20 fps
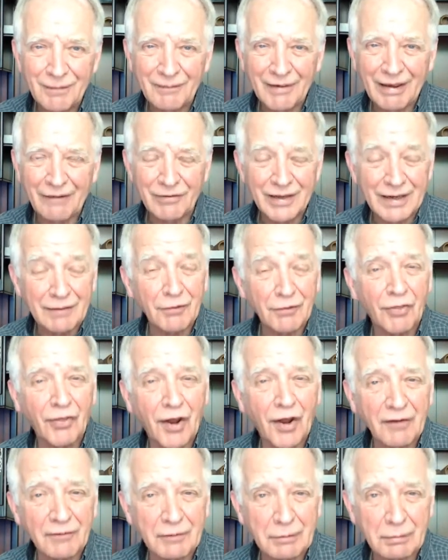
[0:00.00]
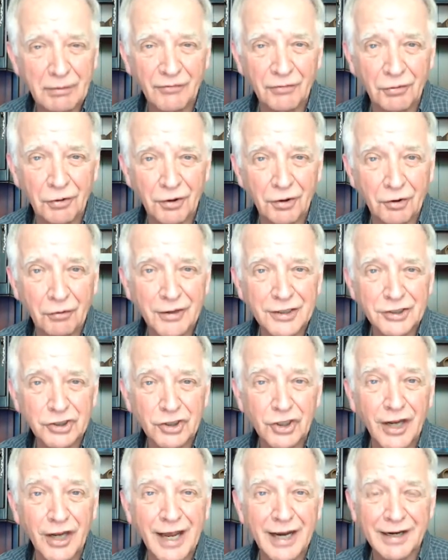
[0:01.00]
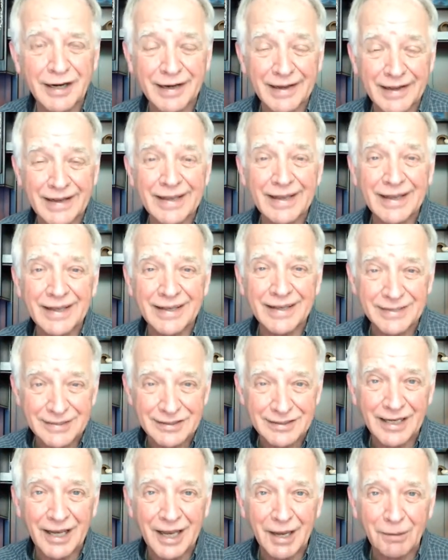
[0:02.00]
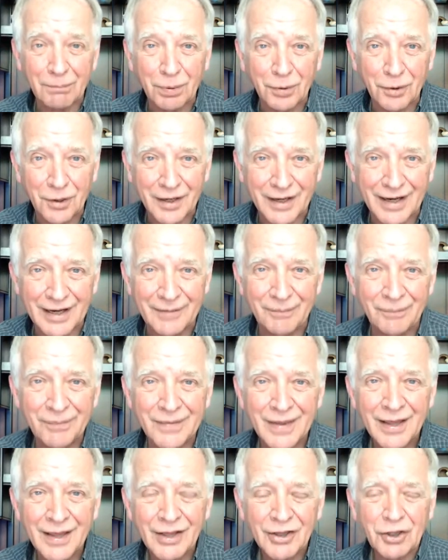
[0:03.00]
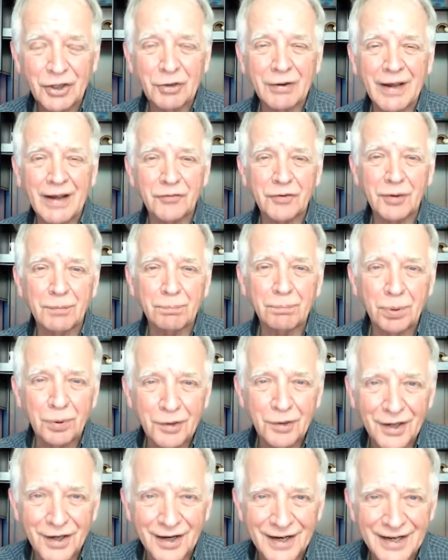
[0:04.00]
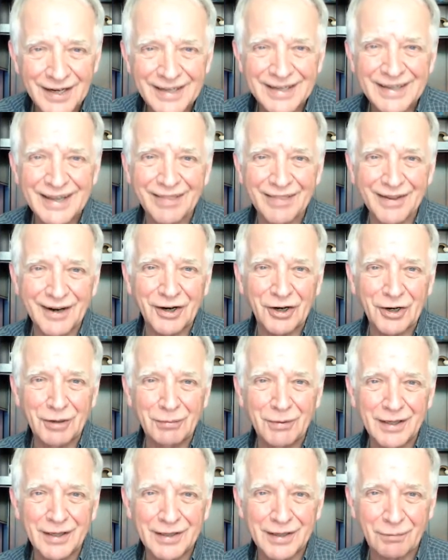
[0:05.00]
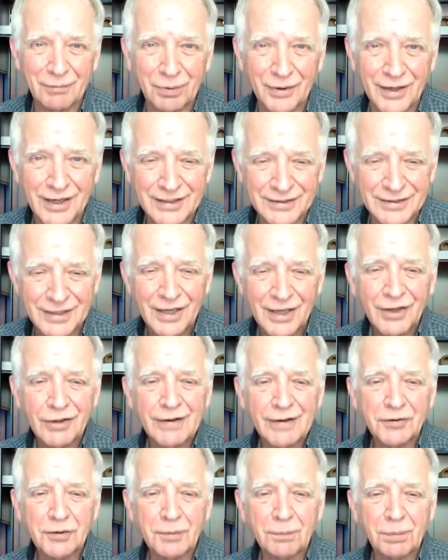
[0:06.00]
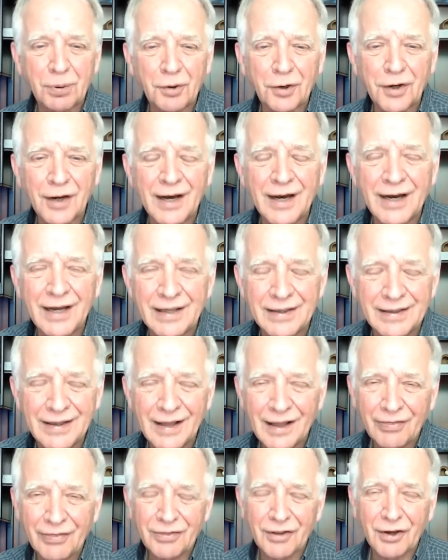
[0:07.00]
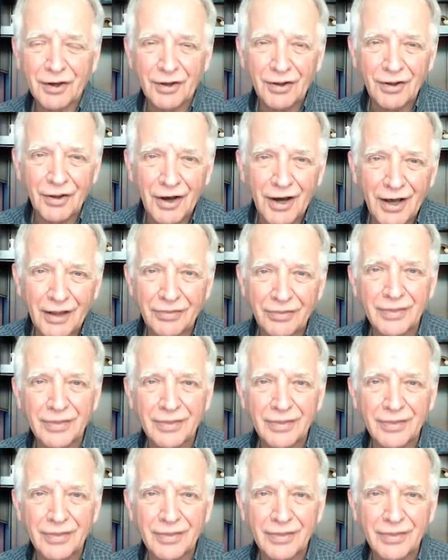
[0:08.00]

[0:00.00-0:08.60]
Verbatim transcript: if you never thought of it before, Christianity is a put on. You have to put on the garment of praise. You have to put on the cloth